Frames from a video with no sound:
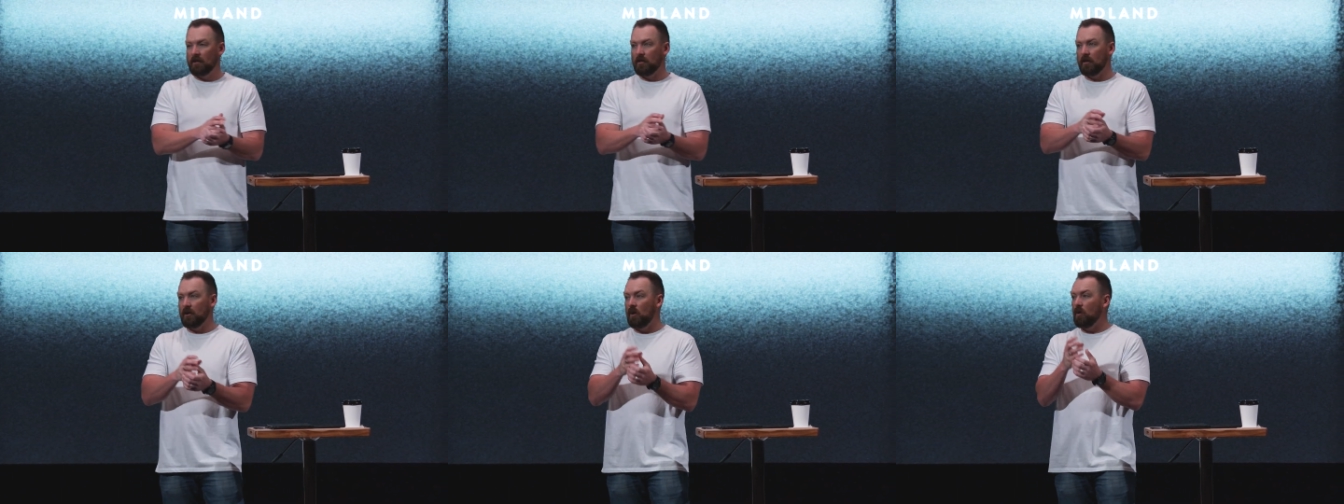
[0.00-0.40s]

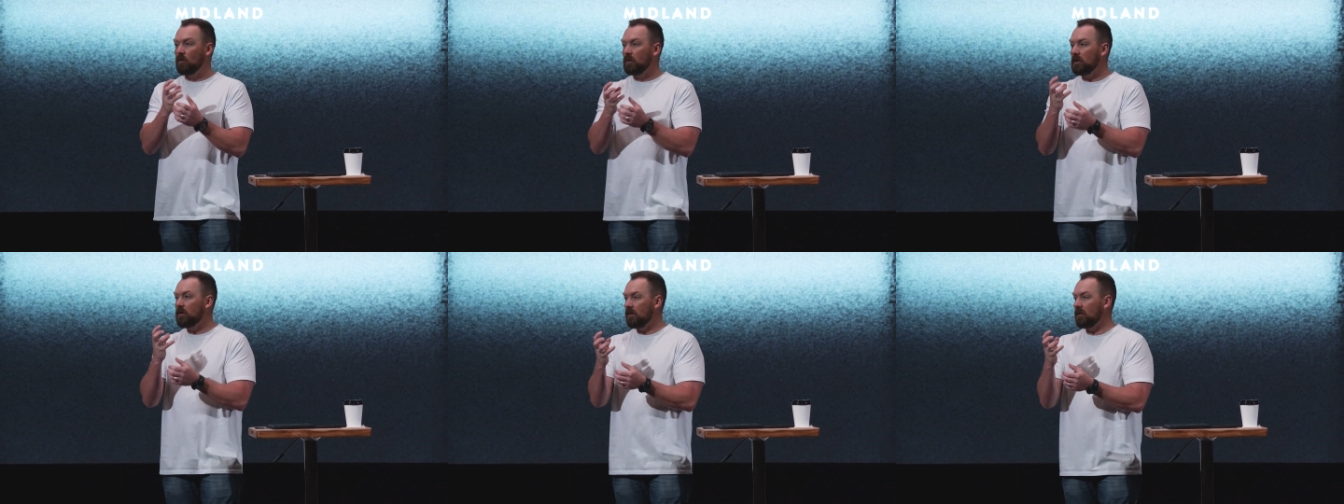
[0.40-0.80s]
the
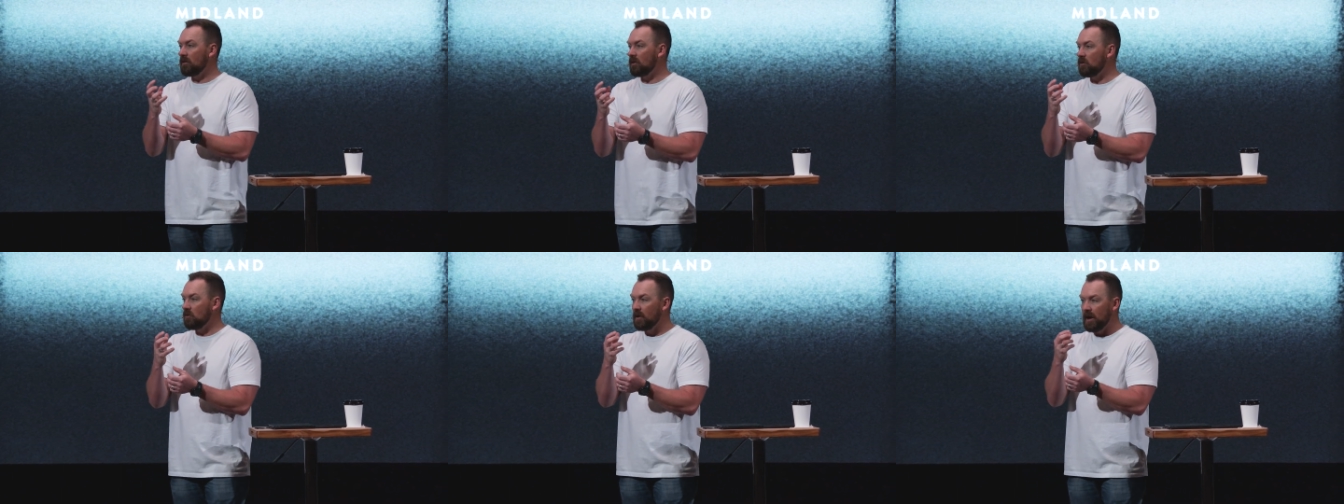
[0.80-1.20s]
only thing
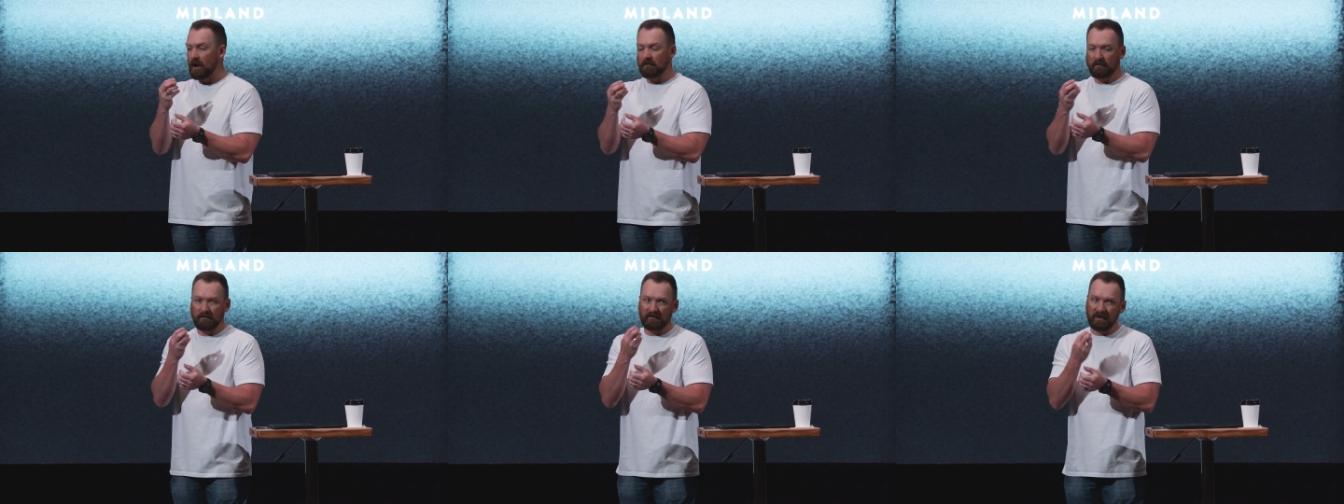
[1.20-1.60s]
that you
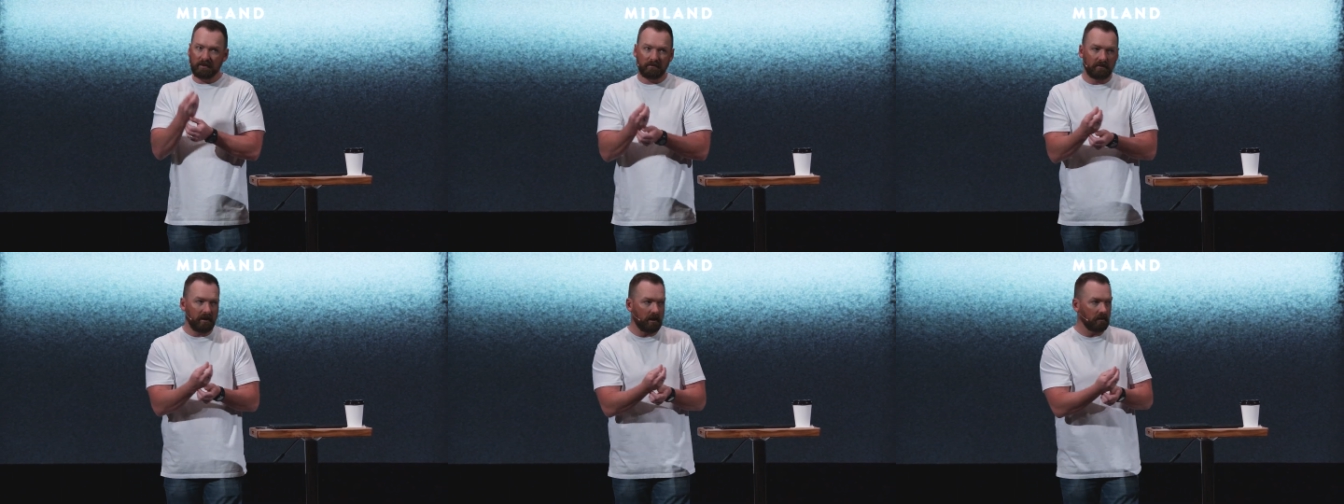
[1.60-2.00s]
have of any
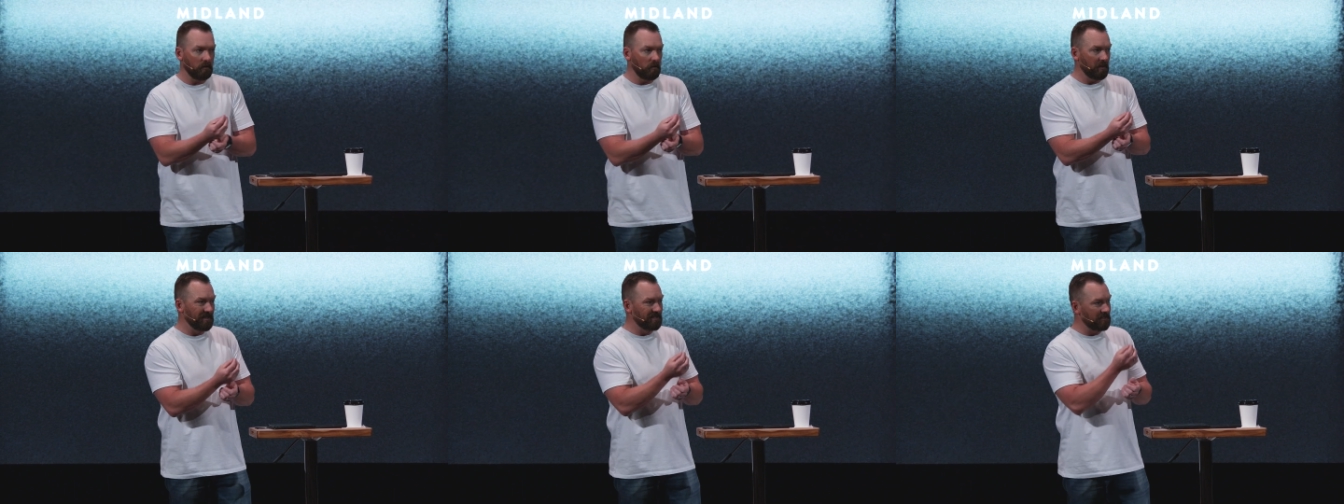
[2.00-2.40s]

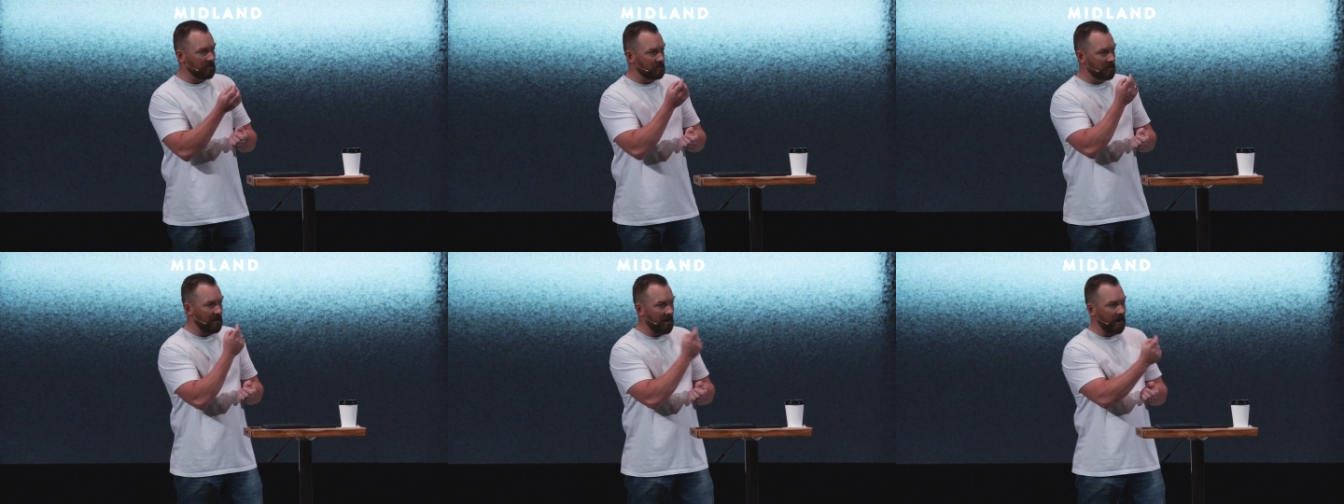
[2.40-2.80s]
value is the
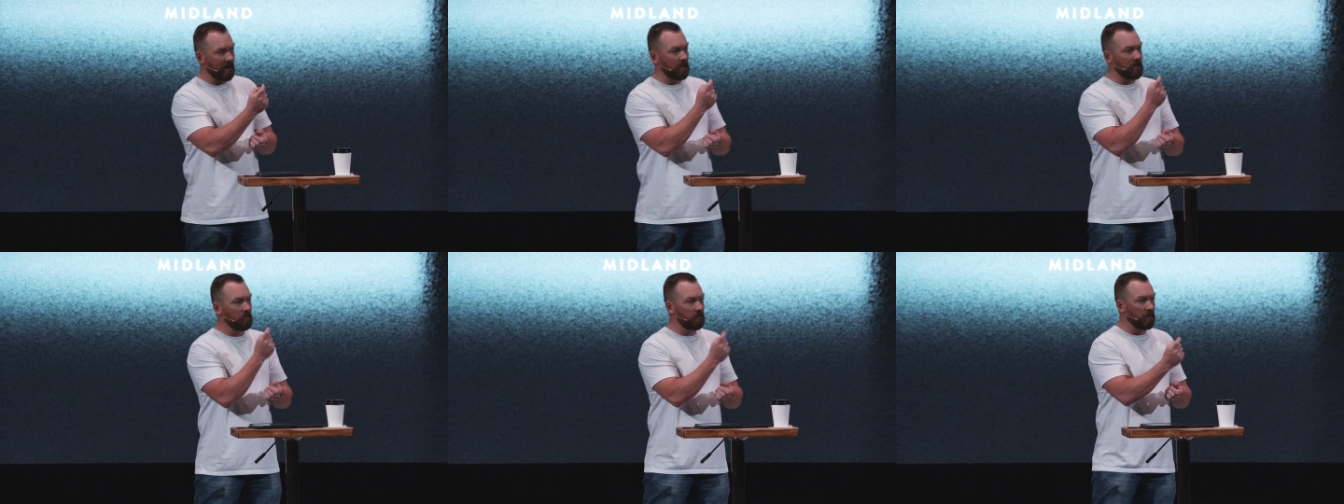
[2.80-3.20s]

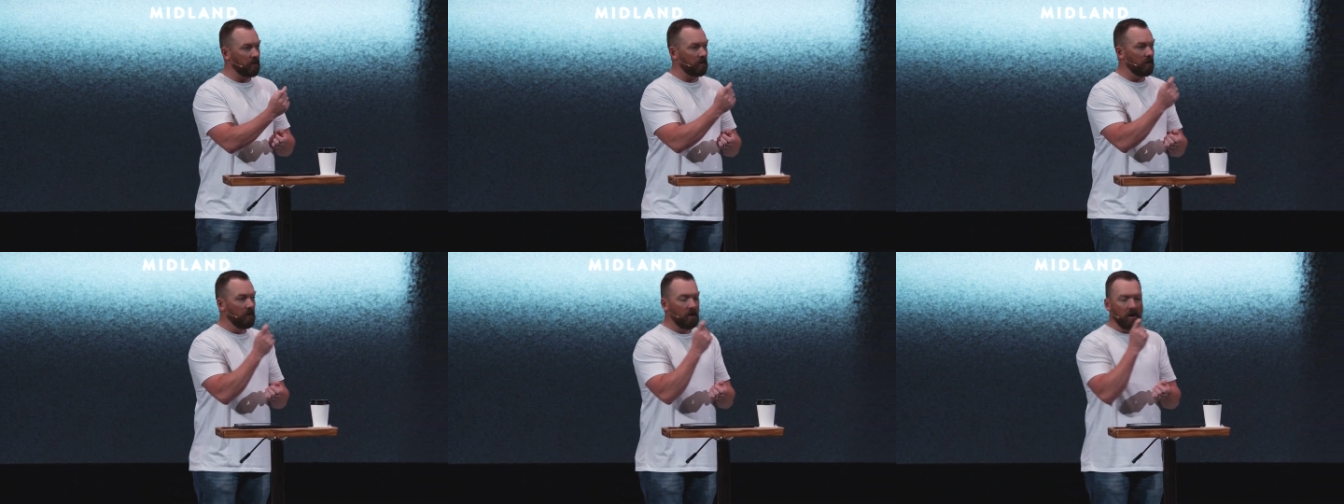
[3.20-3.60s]
tiny
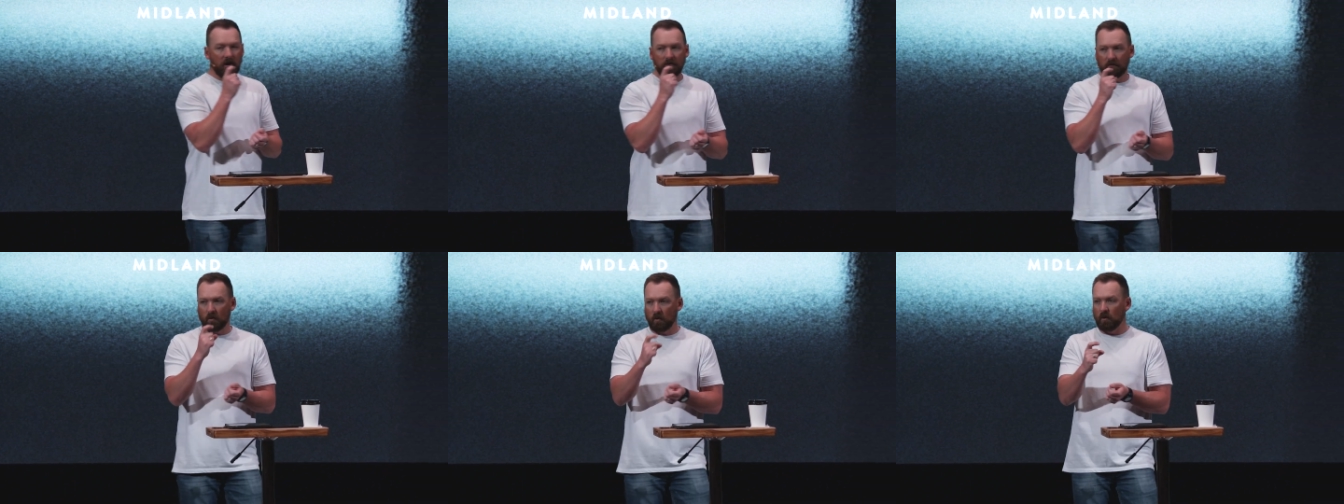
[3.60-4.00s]
bit
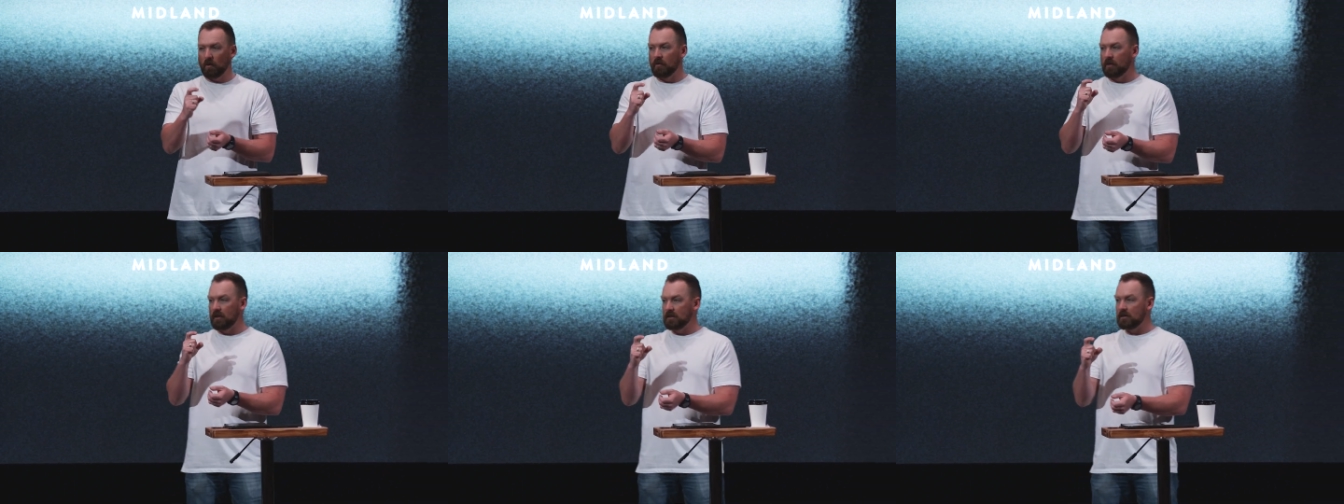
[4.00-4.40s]
of
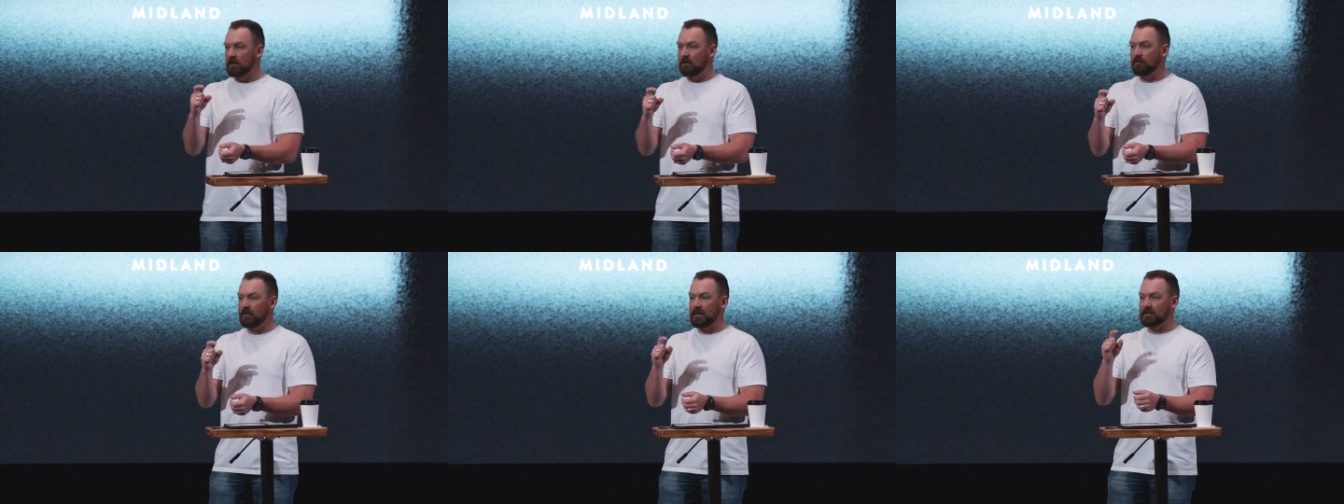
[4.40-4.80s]
oil that is in
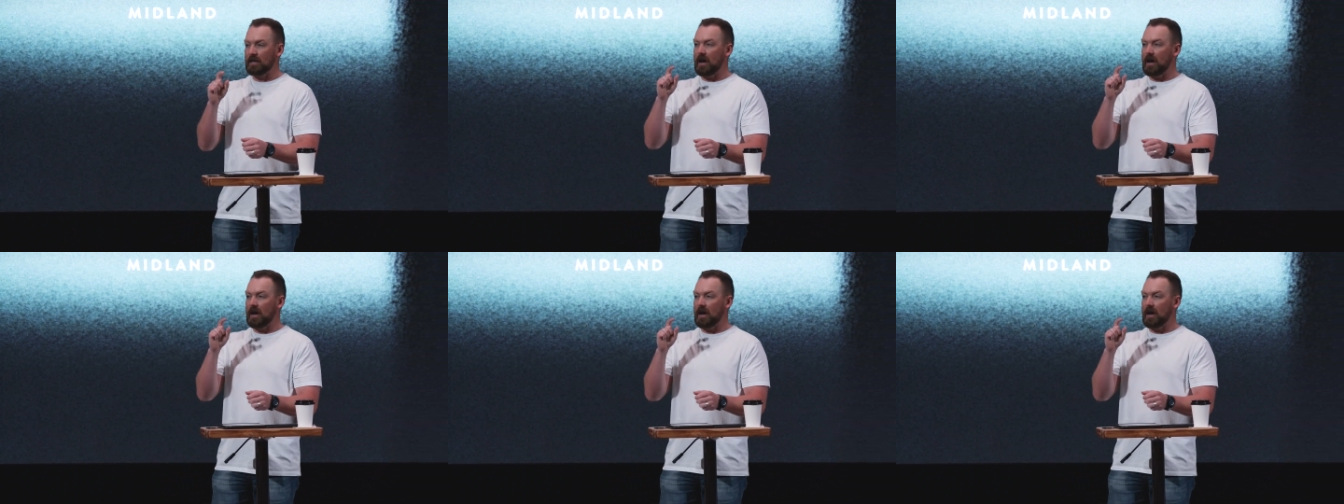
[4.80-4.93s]
your flask.